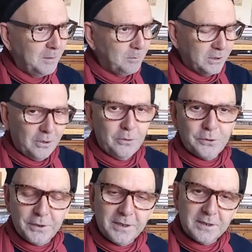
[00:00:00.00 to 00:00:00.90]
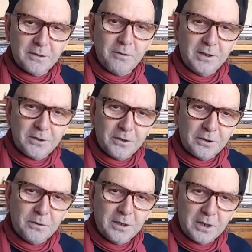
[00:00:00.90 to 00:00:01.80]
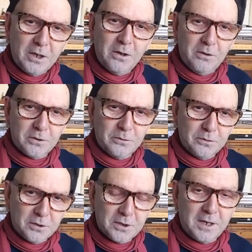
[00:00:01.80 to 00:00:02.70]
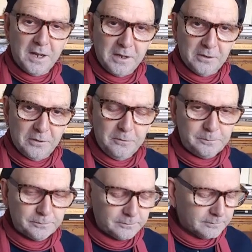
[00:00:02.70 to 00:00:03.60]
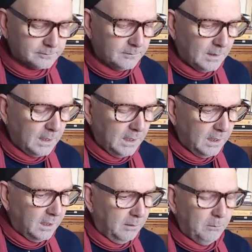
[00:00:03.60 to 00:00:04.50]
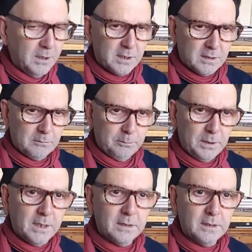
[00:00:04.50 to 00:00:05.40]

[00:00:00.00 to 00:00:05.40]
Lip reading: But the whole thing is arranged on quite a colossal scale, much bigger